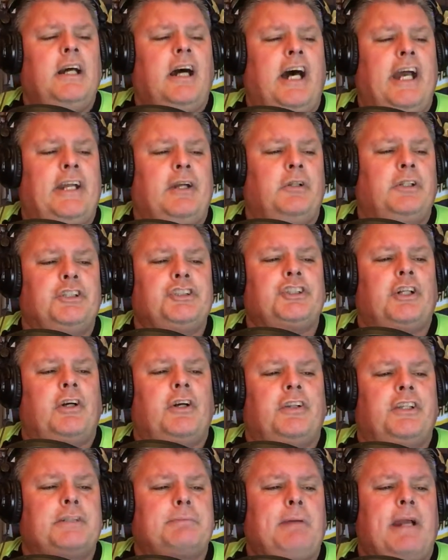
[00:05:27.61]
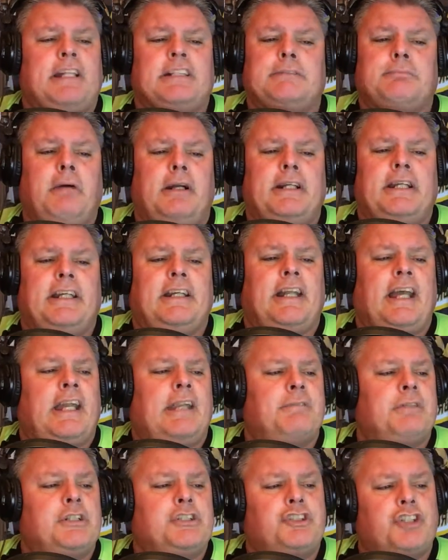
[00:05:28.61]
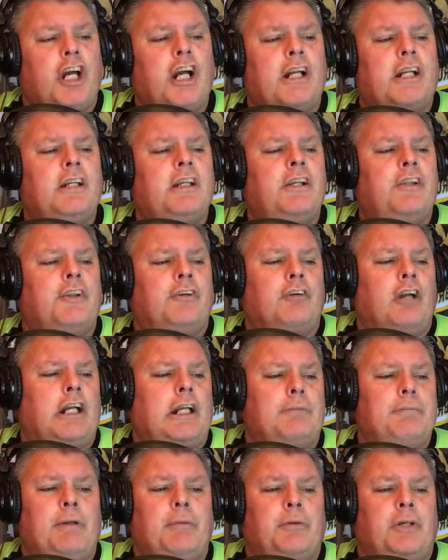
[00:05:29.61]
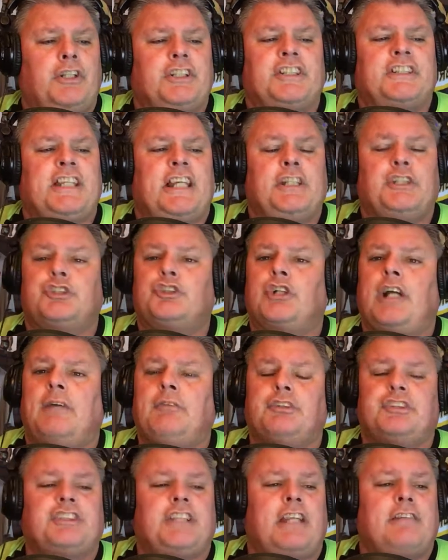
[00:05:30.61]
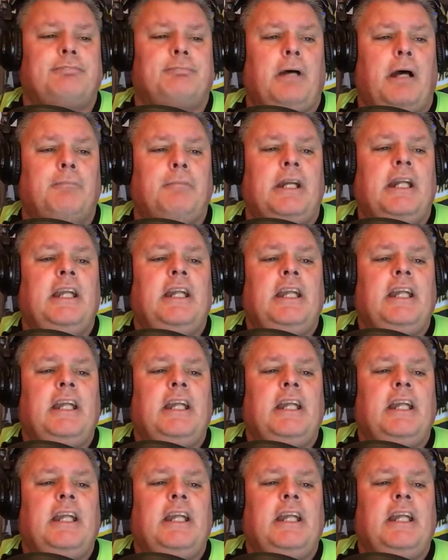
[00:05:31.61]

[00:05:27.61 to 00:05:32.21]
I only saw her this past Monday, and I am in shock." The Rock Man went on to say, "Travel safe, Mom.